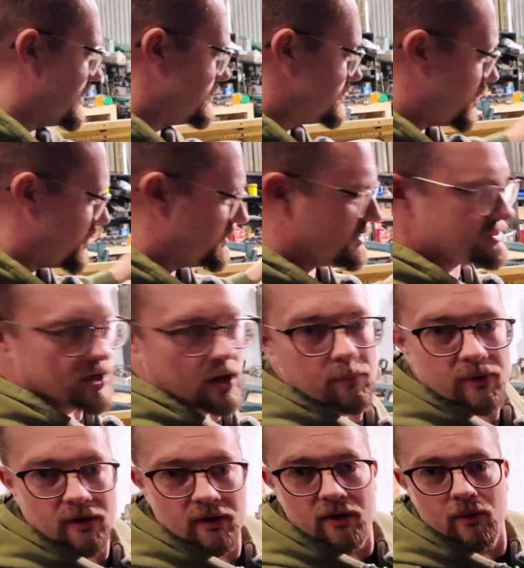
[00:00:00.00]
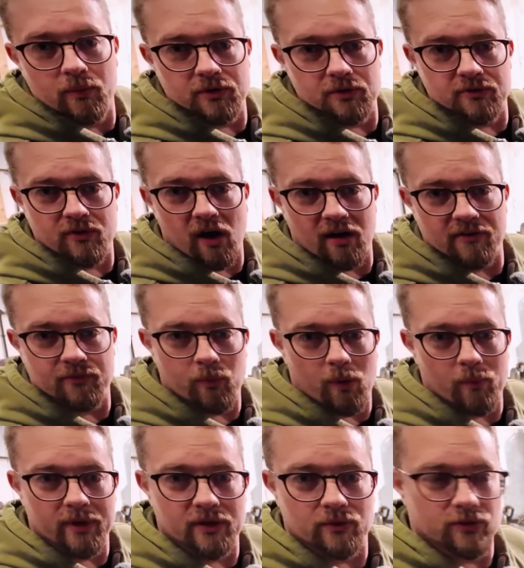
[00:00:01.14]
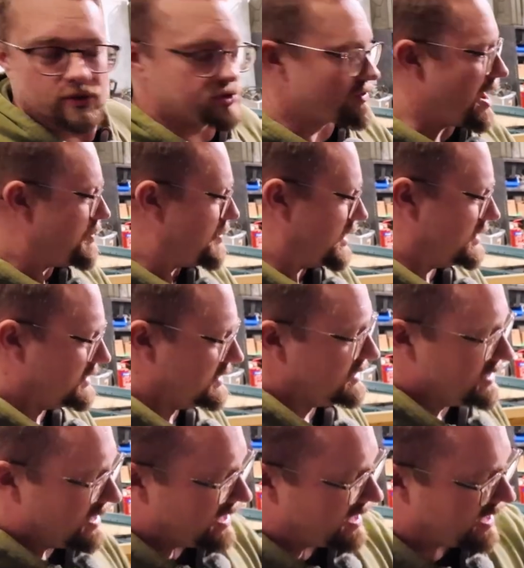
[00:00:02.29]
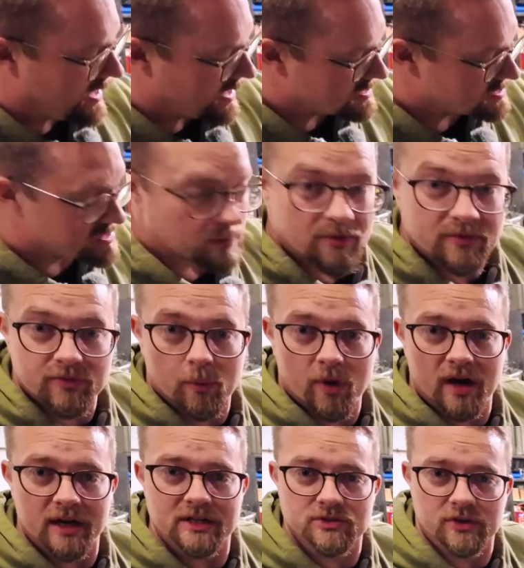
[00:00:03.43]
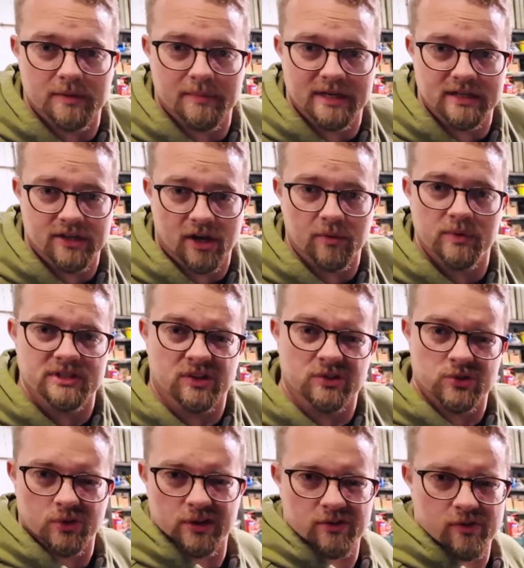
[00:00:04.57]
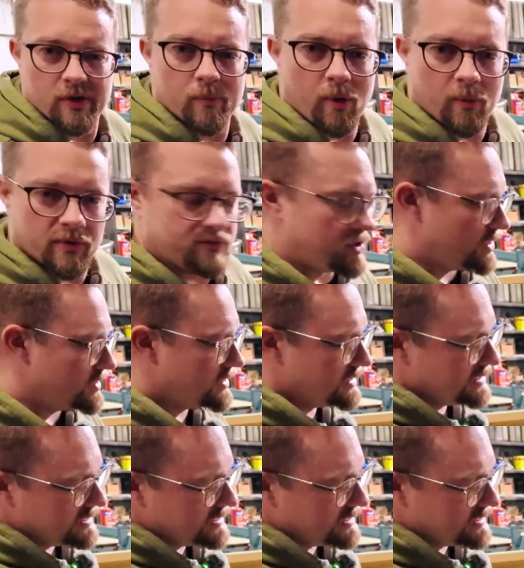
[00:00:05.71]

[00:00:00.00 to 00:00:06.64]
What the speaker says: have a donor tub, which we've got off what we call the scrapper. Some of the work has already been done, which I'll talk you through and what we've done.